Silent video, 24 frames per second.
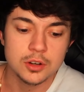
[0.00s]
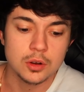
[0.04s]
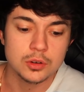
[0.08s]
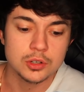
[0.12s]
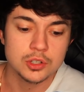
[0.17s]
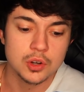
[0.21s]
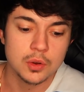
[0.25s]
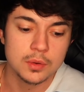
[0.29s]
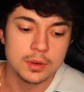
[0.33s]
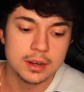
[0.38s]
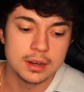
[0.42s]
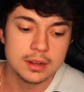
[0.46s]
know,
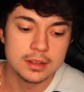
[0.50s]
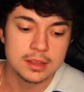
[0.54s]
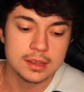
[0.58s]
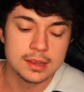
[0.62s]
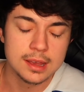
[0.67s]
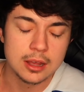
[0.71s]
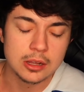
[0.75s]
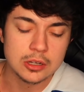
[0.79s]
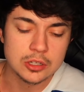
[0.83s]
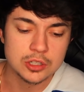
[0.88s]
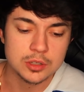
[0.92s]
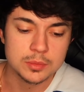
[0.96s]
showing anything
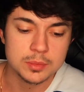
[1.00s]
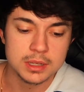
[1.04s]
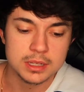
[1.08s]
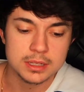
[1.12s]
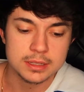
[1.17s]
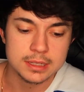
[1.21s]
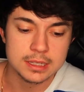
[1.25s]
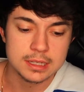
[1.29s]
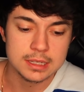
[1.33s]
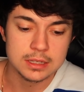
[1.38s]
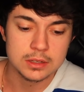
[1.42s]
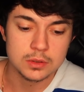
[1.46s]

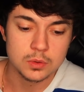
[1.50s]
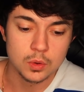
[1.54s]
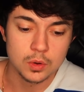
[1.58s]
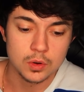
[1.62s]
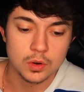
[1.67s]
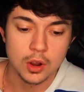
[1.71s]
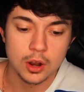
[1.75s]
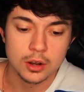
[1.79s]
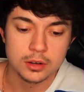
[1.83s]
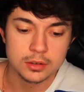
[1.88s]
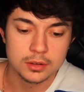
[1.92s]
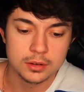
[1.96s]
LGBT or
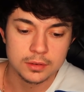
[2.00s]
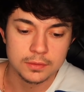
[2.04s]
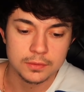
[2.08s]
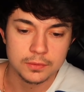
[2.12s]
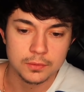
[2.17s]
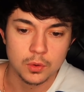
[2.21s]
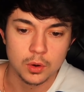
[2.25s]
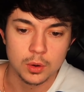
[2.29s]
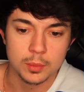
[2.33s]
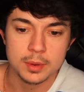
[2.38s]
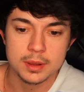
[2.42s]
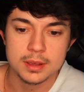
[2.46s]

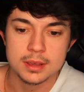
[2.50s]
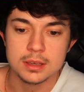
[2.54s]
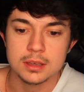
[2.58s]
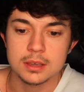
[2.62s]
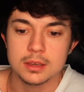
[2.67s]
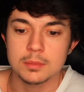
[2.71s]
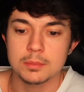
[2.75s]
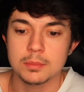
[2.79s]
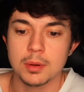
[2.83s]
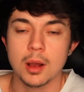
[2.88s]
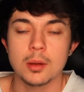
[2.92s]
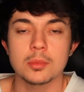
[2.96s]

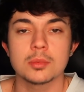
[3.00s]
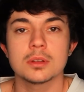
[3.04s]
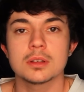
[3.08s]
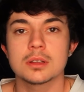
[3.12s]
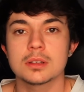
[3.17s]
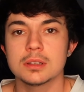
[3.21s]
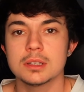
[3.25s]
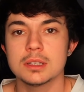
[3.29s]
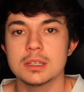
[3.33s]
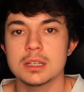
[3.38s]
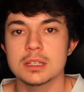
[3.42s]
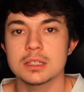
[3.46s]
non-conforming
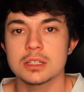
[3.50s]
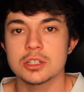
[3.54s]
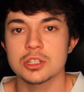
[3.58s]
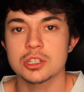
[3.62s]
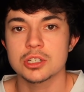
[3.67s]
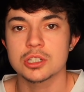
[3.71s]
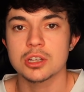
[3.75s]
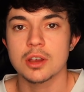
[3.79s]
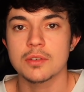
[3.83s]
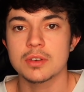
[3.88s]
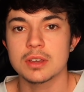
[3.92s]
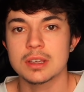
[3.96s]
publicly isn't
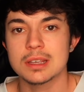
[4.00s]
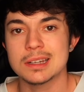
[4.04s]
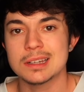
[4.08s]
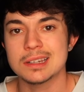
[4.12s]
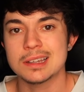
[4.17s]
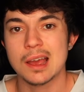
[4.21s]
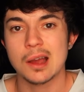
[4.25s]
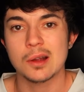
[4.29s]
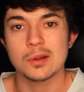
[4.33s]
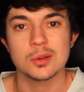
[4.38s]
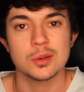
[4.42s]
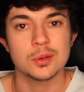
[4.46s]
shoving it
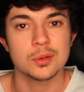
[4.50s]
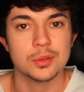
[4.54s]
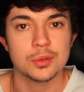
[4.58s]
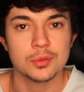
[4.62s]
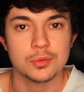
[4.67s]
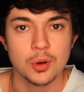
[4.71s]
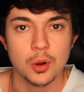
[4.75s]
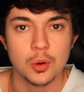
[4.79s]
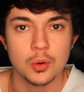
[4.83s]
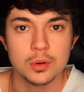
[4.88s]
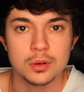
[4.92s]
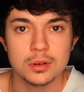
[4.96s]
down your
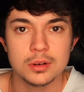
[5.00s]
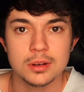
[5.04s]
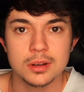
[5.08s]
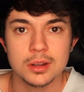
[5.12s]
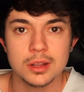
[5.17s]
throat.